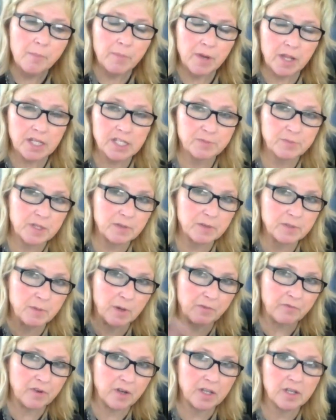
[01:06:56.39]
but I explained them to
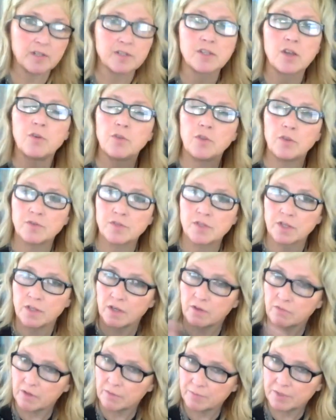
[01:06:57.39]
my friend. He goes, "Oh, those are the
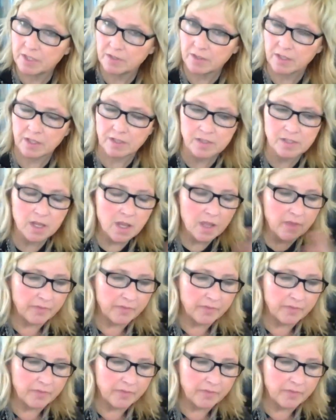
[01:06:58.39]
reptilians.